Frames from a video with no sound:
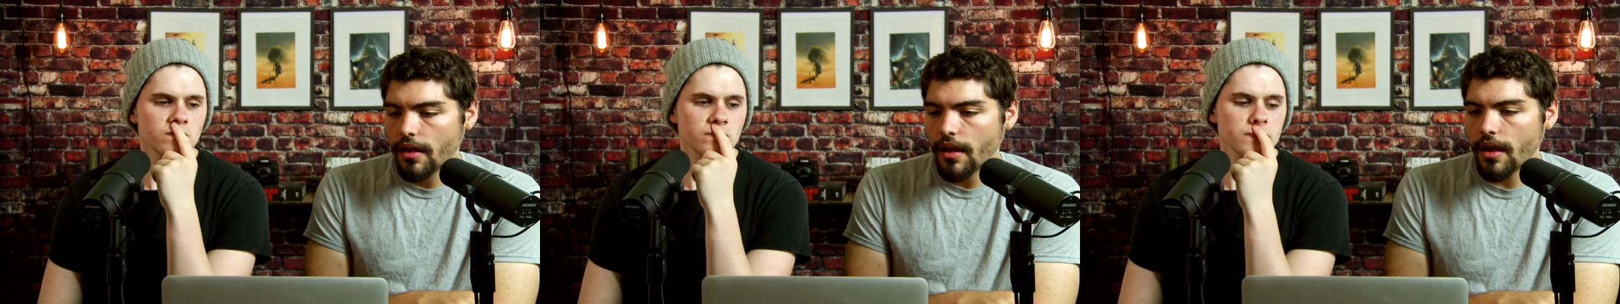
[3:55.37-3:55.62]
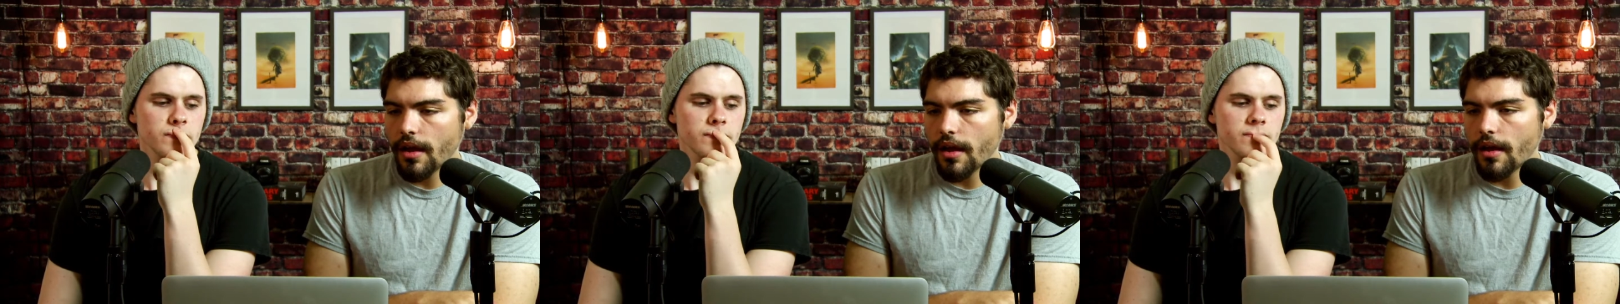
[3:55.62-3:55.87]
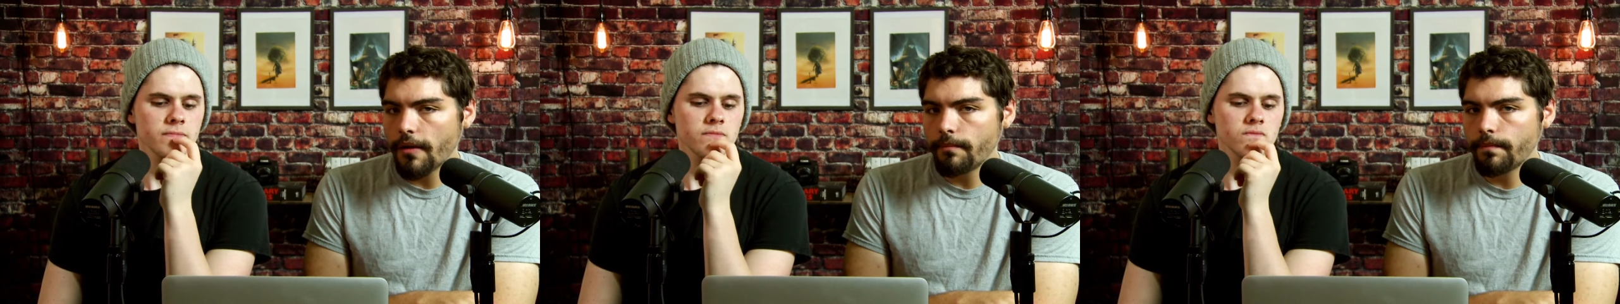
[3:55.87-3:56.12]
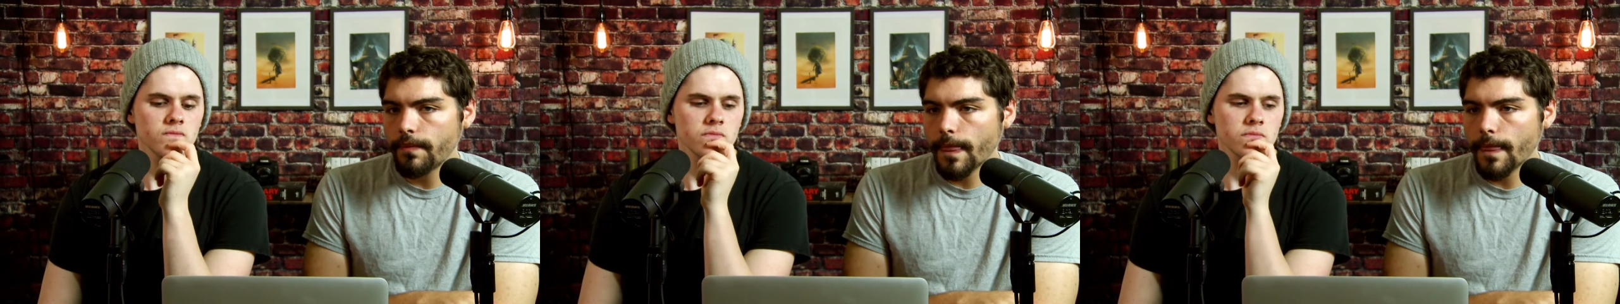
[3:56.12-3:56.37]
Speaker 1: um,
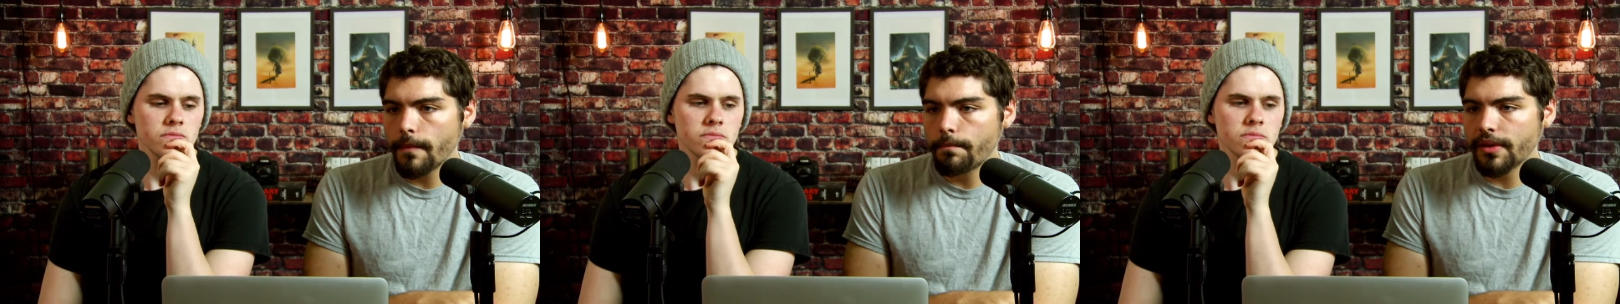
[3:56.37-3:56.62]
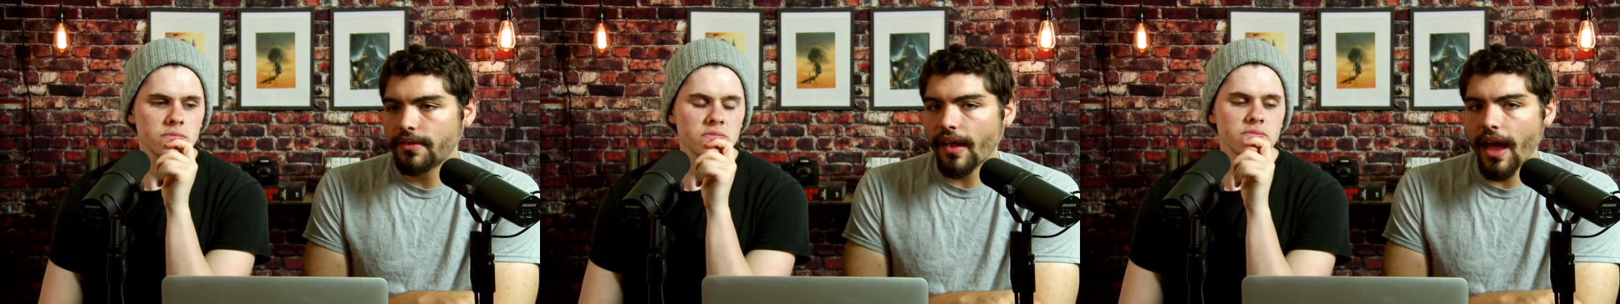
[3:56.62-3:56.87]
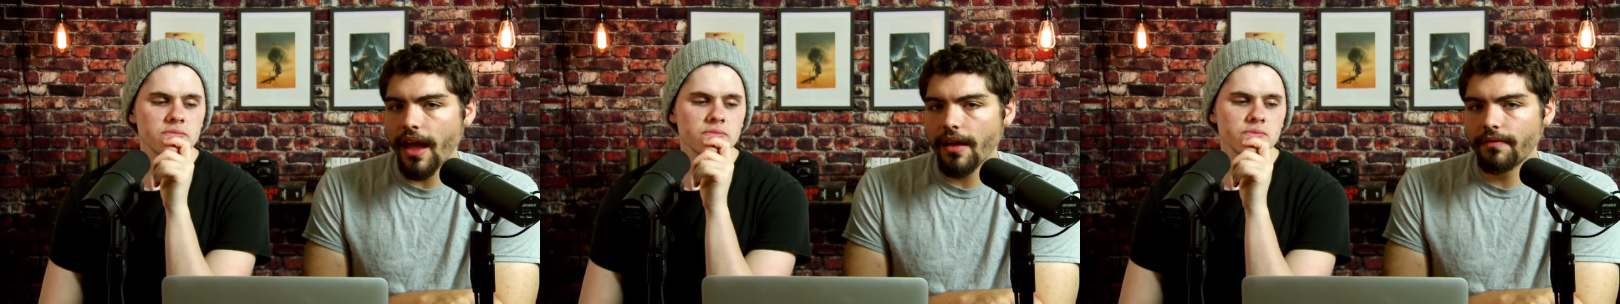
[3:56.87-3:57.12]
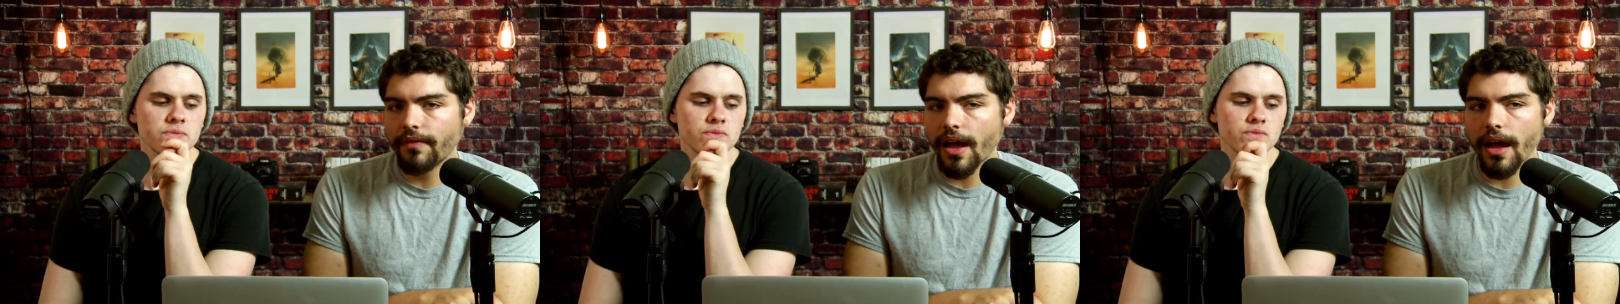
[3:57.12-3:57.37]
but to
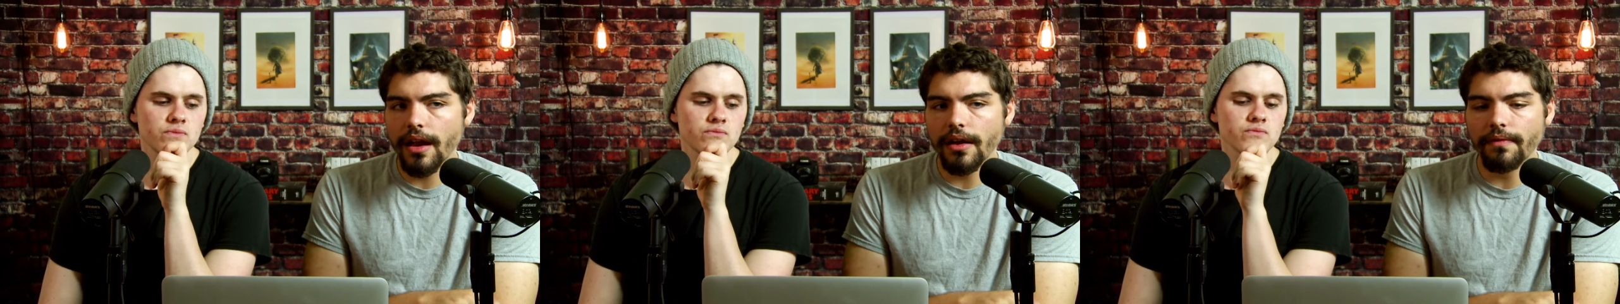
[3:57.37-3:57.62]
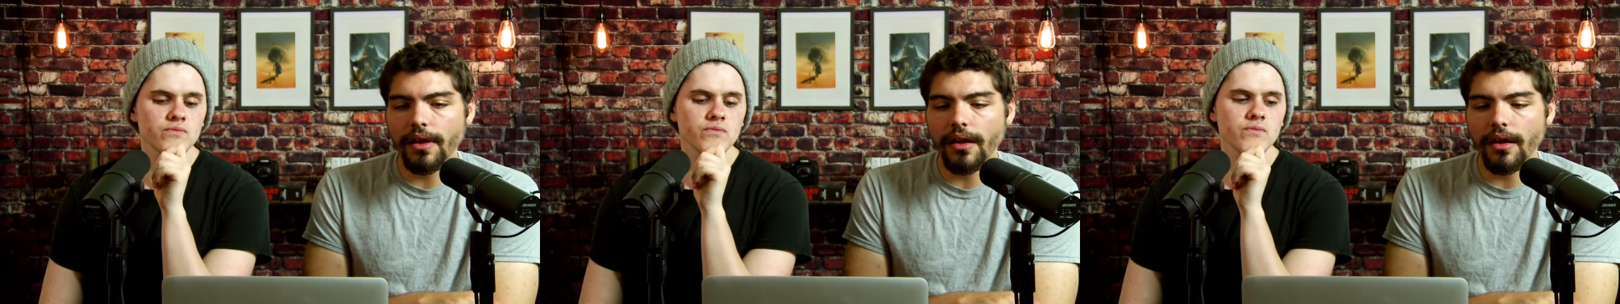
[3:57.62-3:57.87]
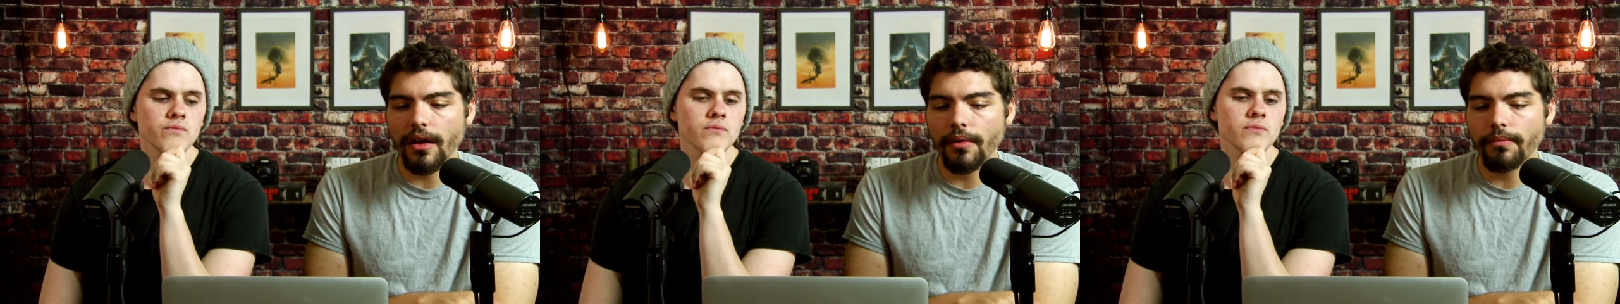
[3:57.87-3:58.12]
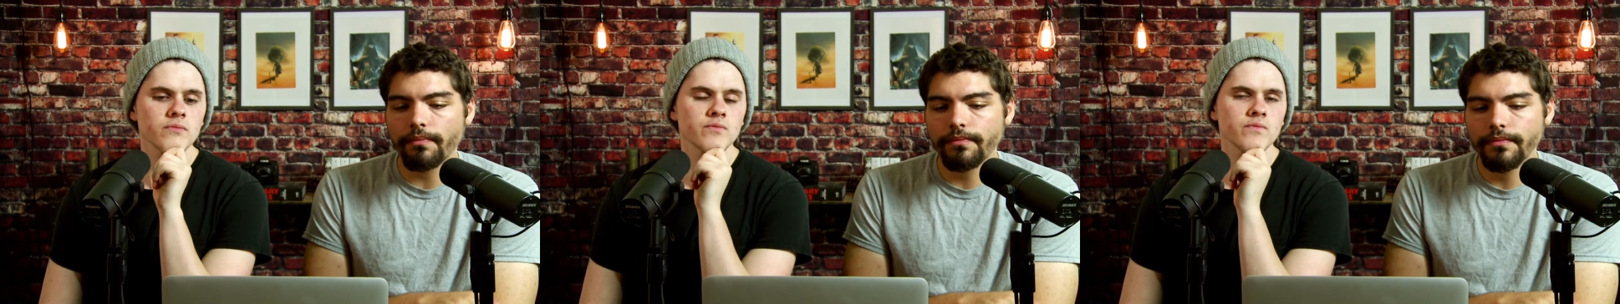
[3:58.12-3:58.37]
have kind of a
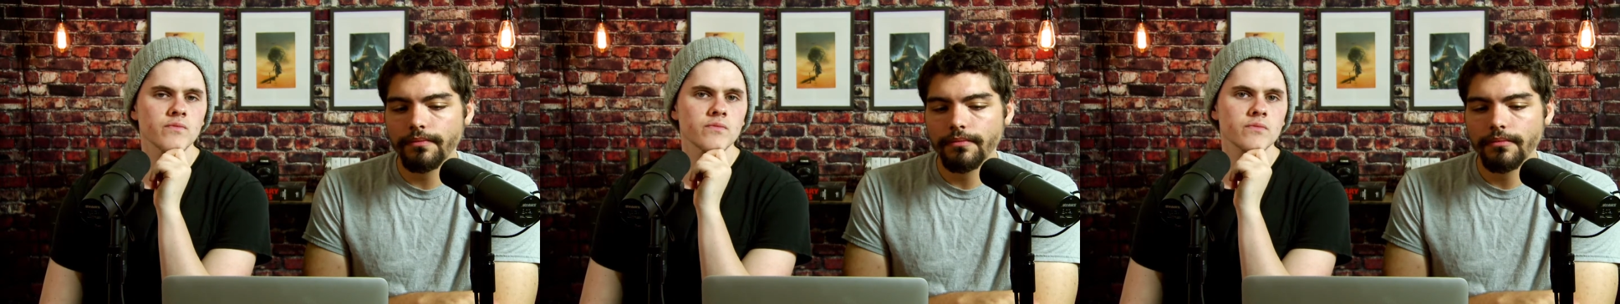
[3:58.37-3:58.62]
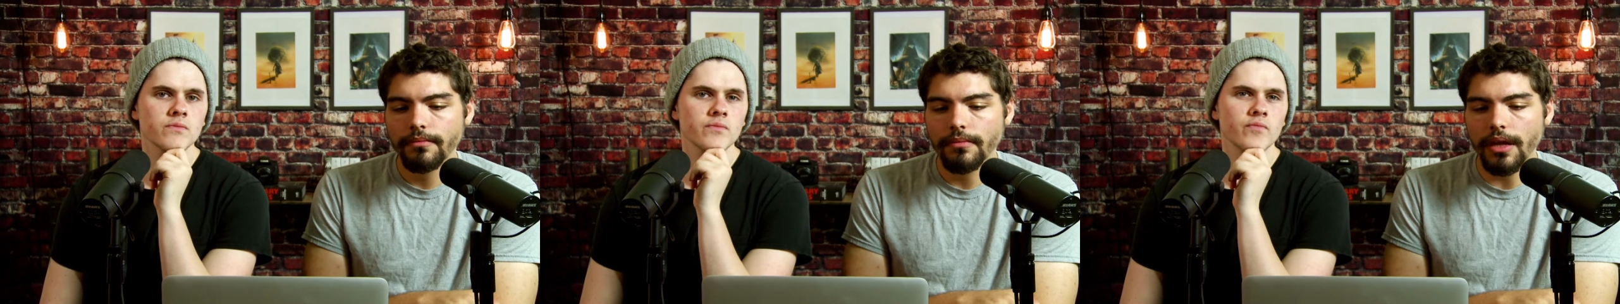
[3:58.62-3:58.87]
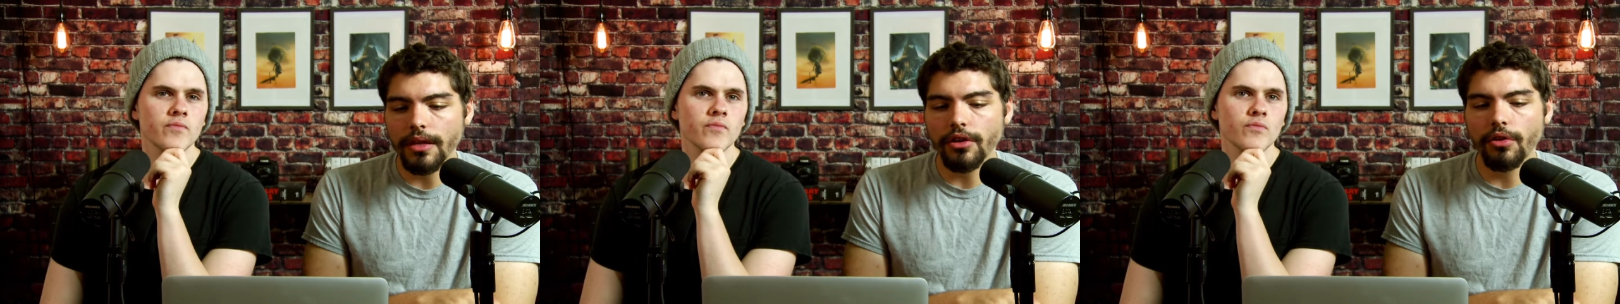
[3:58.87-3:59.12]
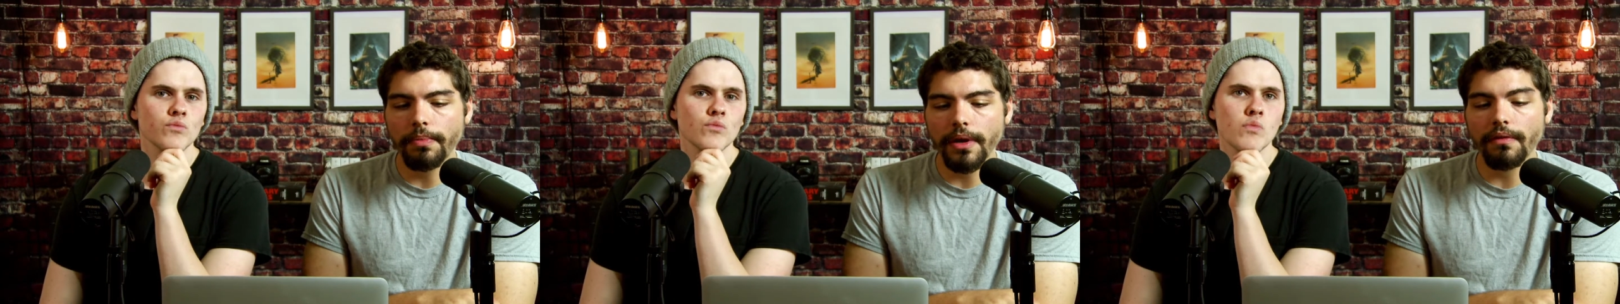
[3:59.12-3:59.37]
a
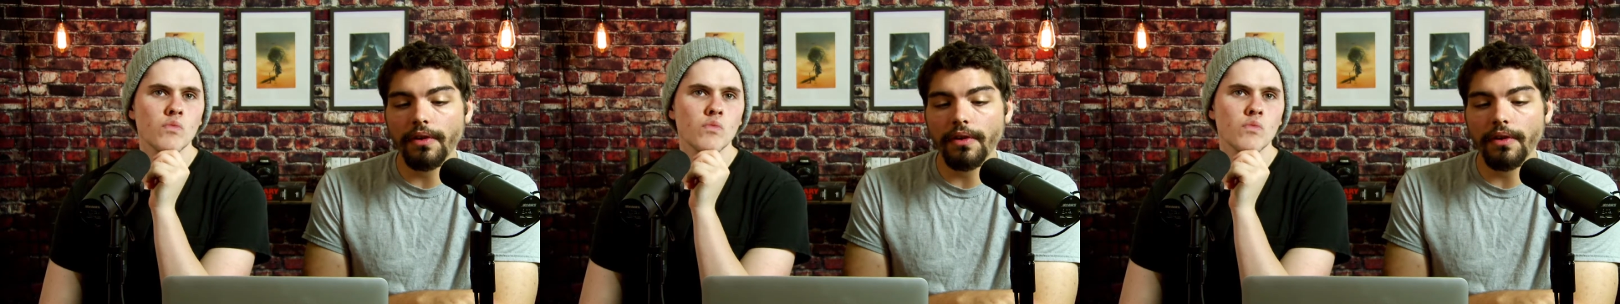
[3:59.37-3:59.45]
little bit of a